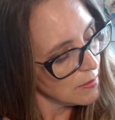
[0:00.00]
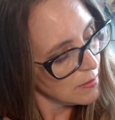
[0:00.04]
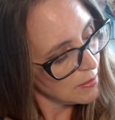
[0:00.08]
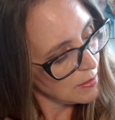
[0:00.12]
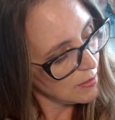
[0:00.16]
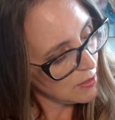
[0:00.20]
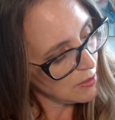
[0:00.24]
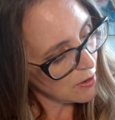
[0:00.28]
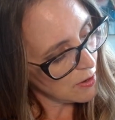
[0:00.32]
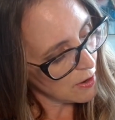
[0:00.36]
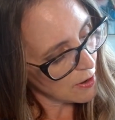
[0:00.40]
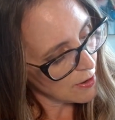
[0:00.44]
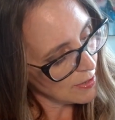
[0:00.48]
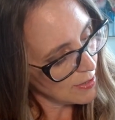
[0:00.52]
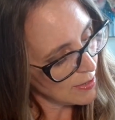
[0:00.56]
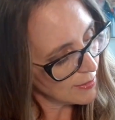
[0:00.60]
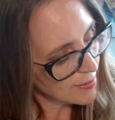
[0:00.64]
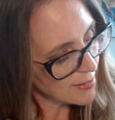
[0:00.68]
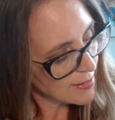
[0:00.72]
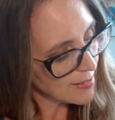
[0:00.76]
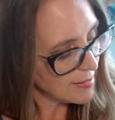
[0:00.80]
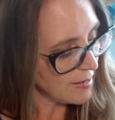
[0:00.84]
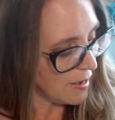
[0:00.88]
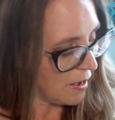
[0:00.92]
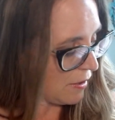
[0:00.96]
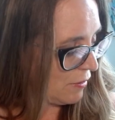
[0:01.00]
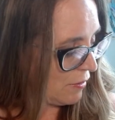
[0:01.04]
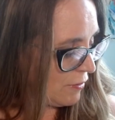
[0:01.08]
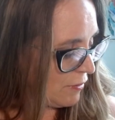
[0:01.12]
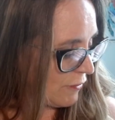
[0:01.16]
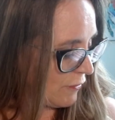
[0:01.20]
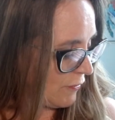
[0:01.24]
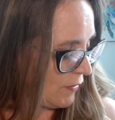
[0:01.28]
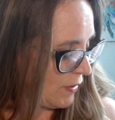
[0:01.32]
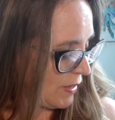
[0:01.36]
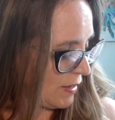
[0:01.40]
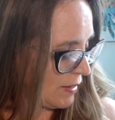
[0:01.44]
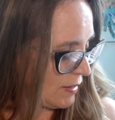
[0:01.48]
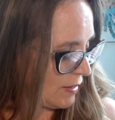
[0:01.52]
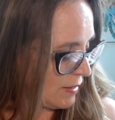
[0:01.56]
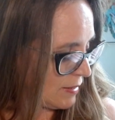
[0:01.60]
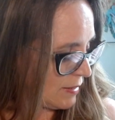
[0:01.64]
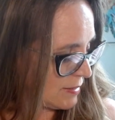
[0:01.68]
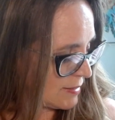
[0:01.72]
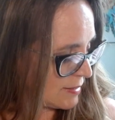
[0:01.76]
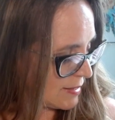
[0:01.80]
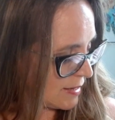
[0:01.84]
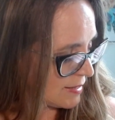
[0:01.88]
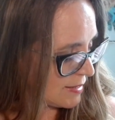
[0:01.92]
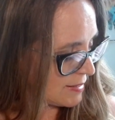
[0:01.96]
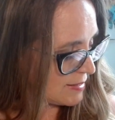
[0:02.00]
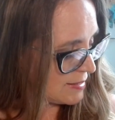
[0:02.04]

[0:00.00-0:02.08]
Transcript: The yarn itself is a